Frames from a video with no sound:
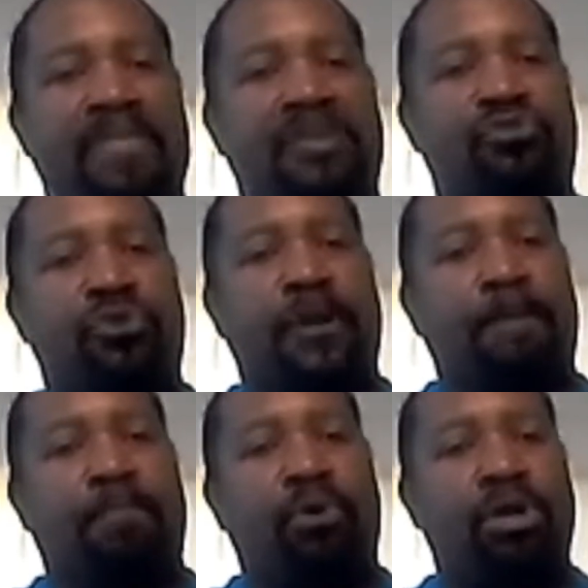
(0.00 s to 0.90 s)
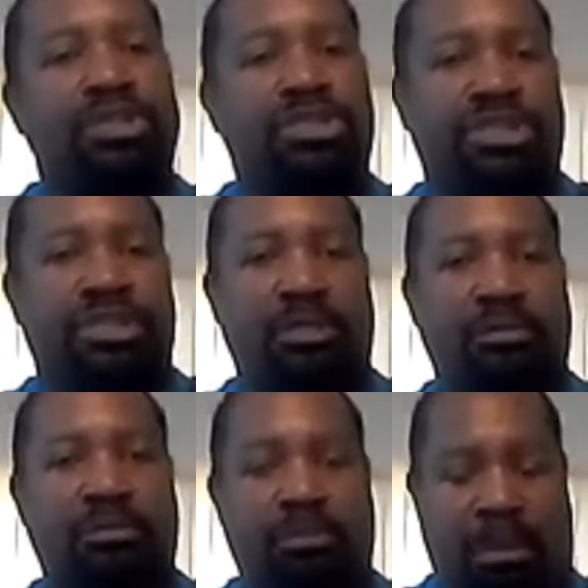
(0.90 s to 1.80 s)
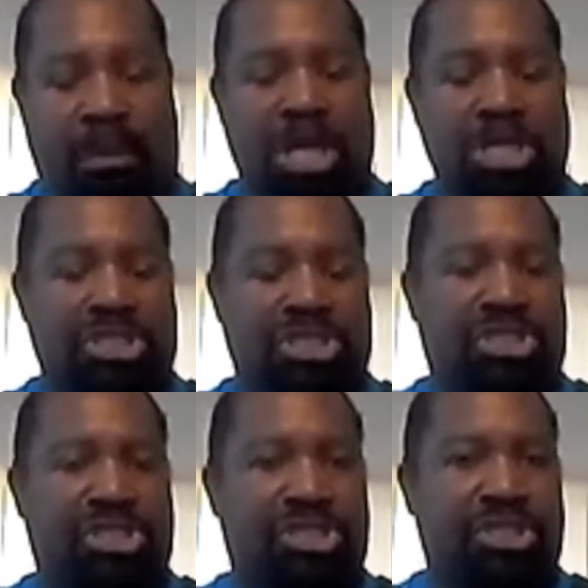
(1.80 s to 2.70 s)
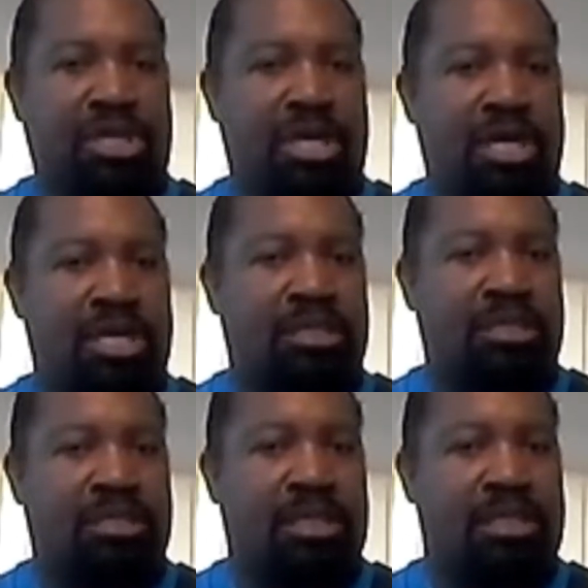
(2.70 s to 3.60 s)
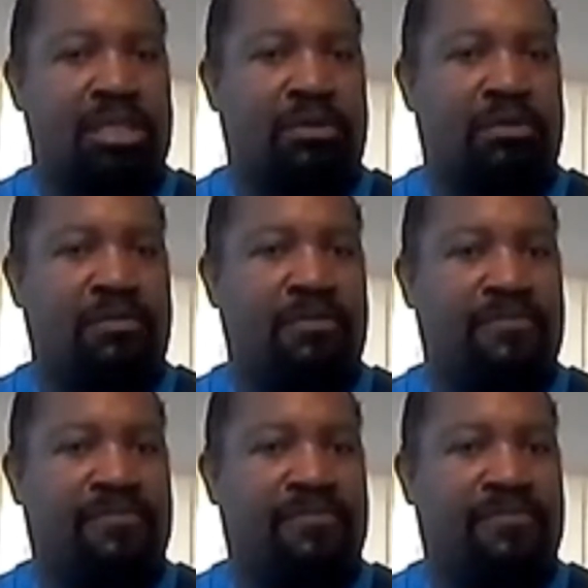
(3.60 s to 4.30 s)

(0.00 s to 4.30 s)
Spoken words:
that you can push just a little